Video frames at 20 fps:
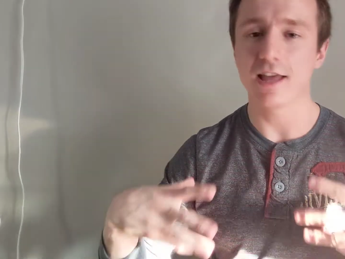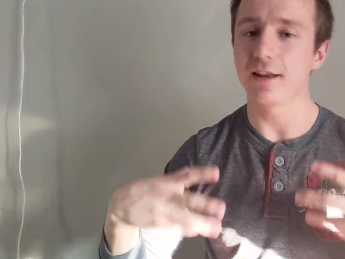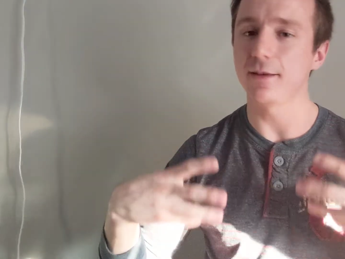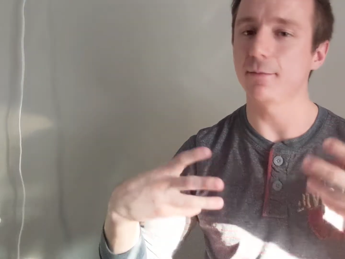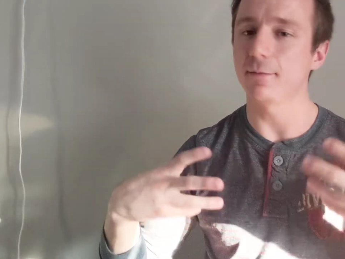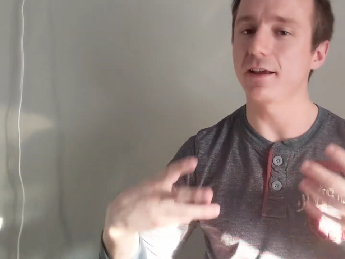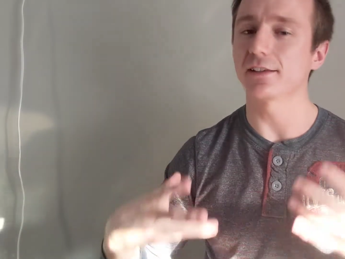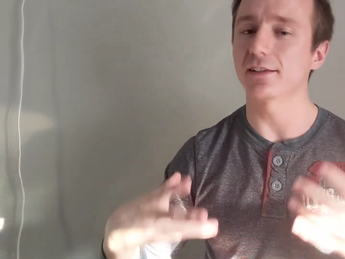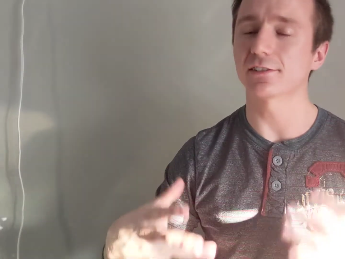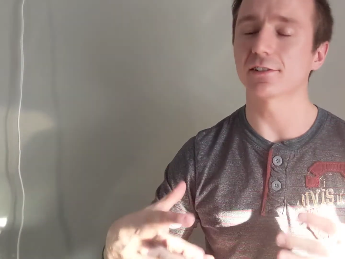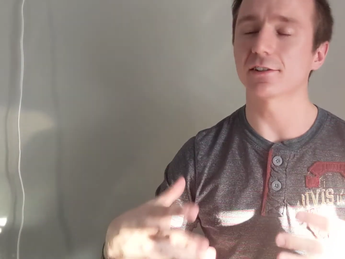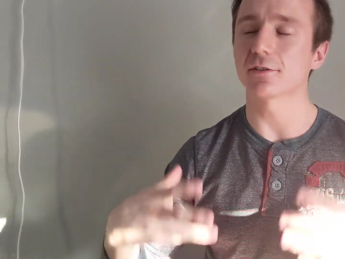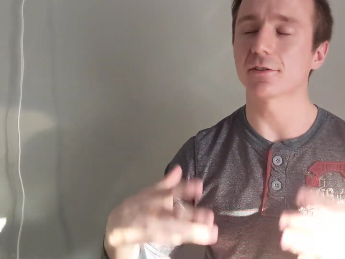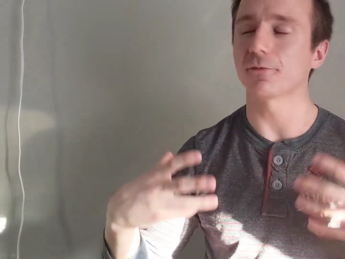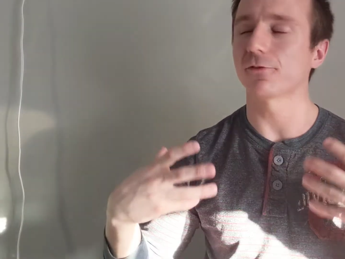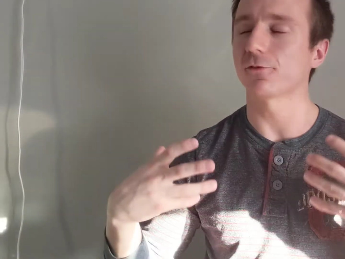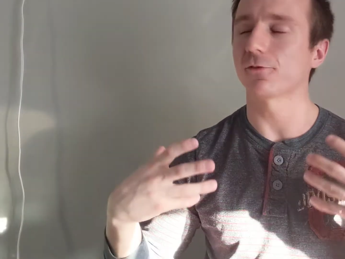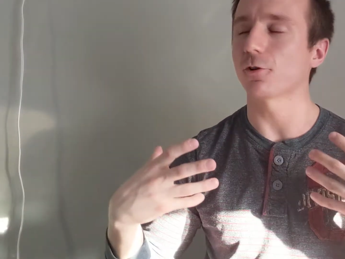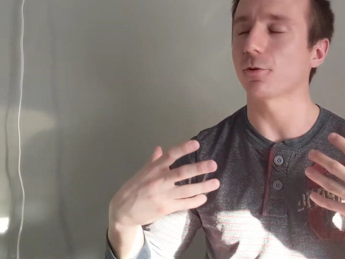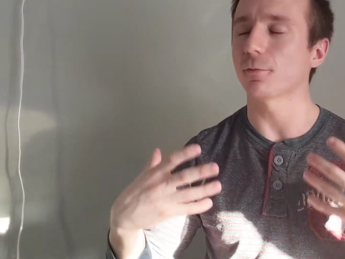And it makes it
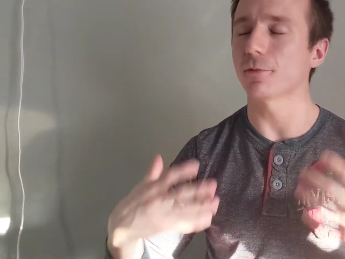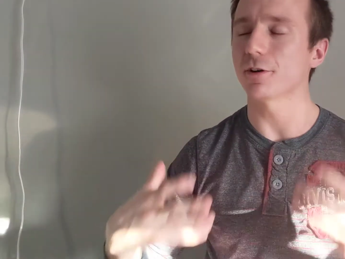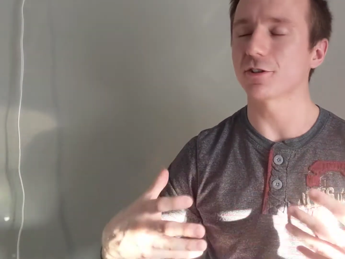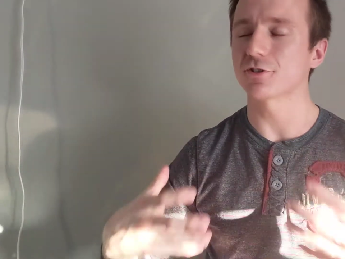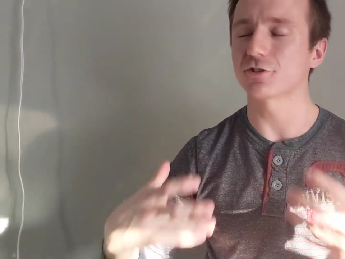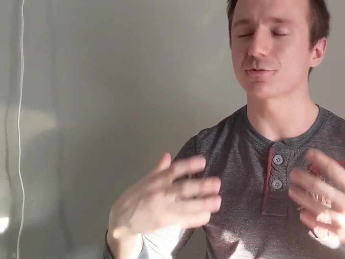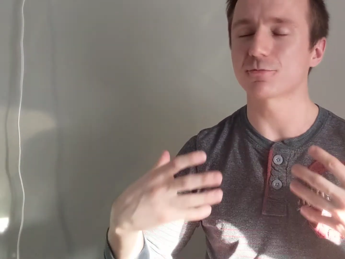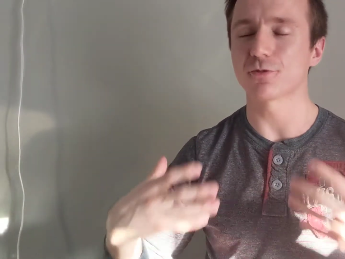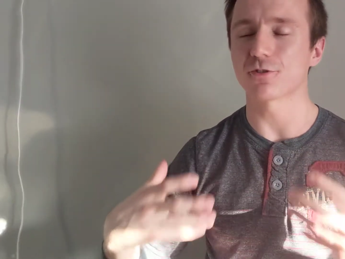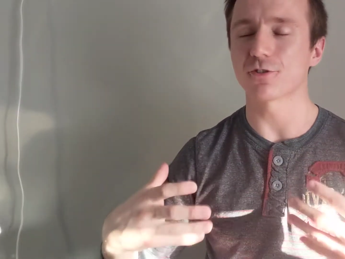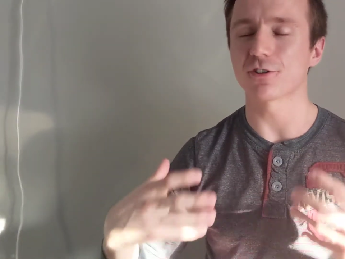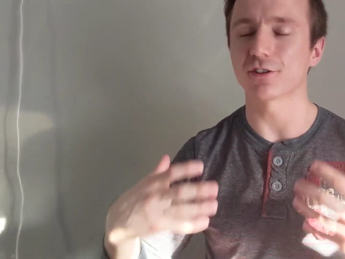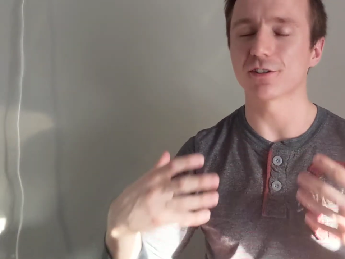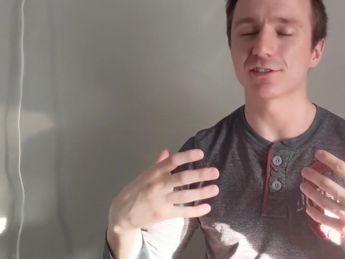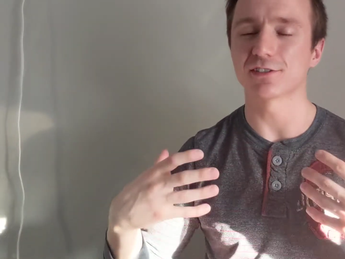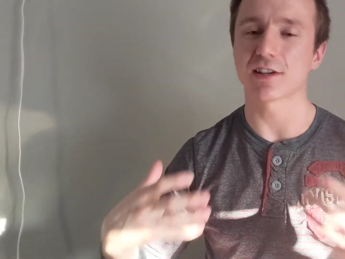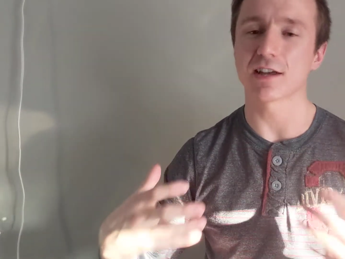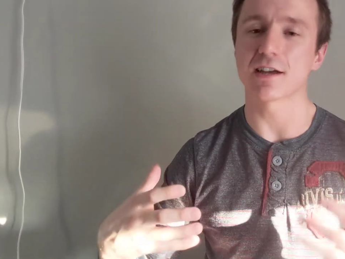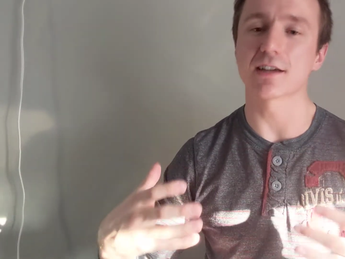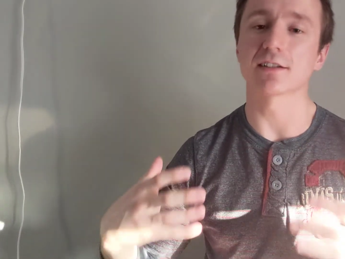for a much more
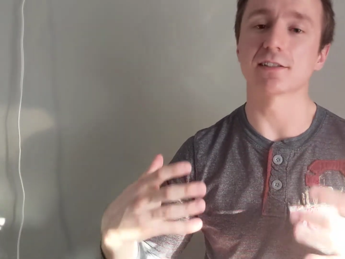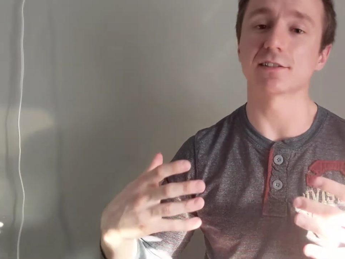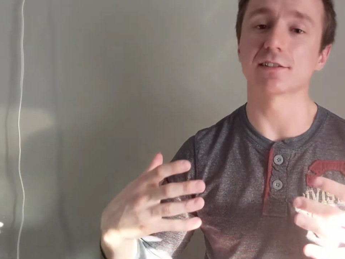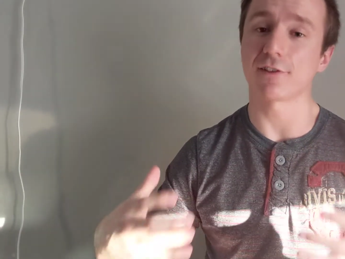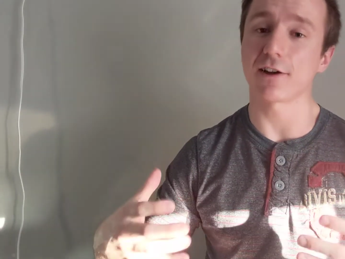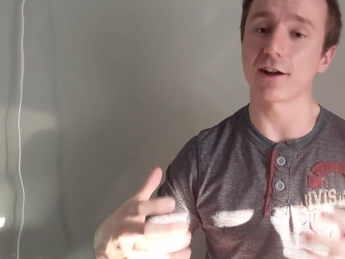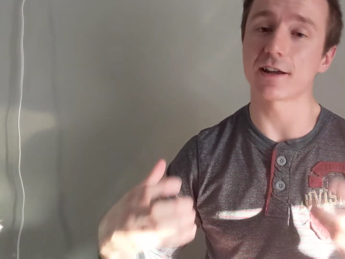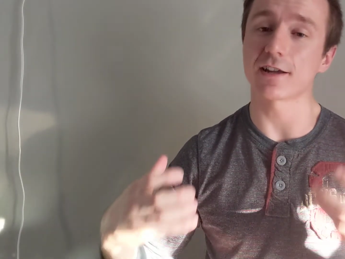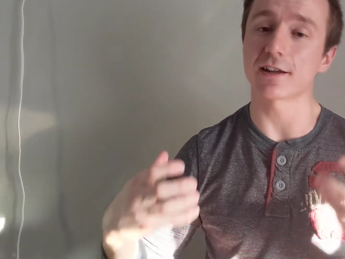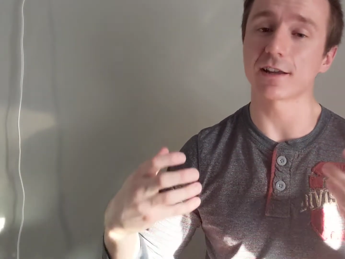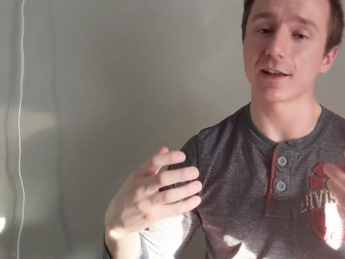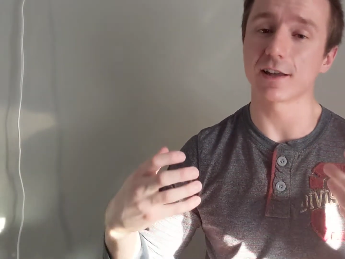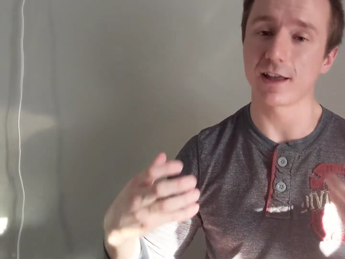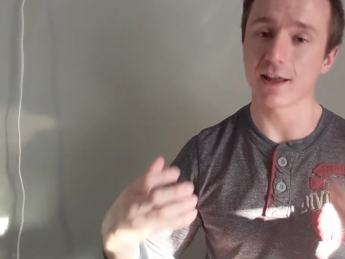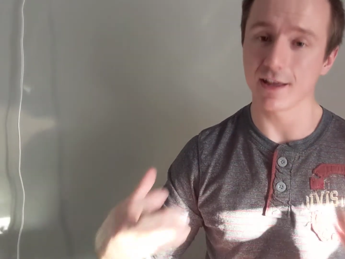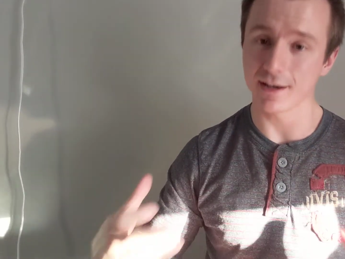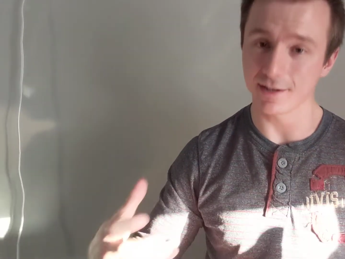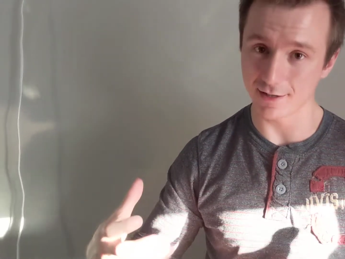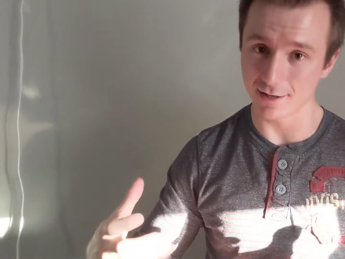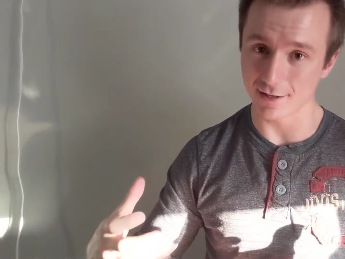satisfying
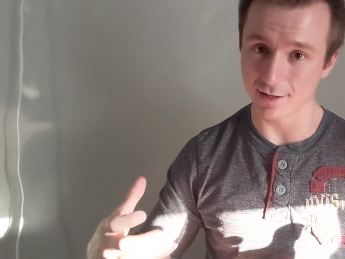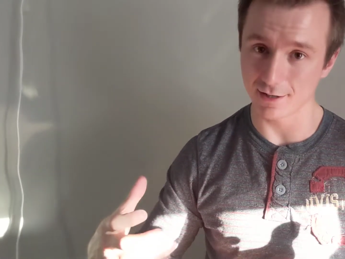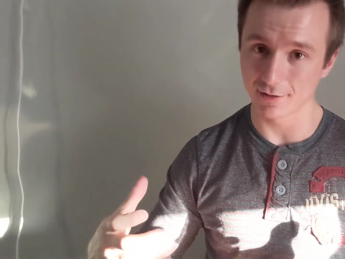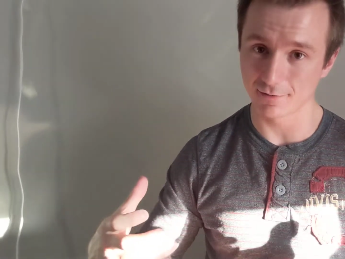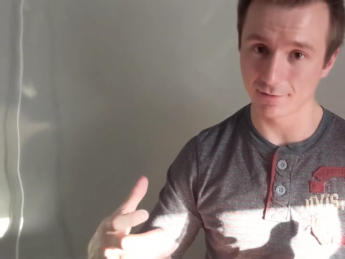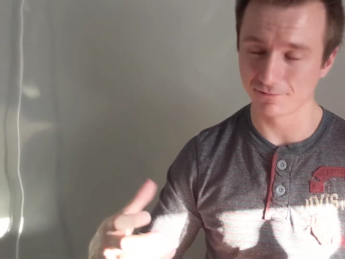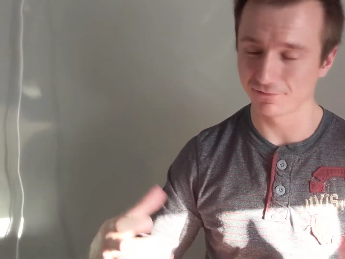ending.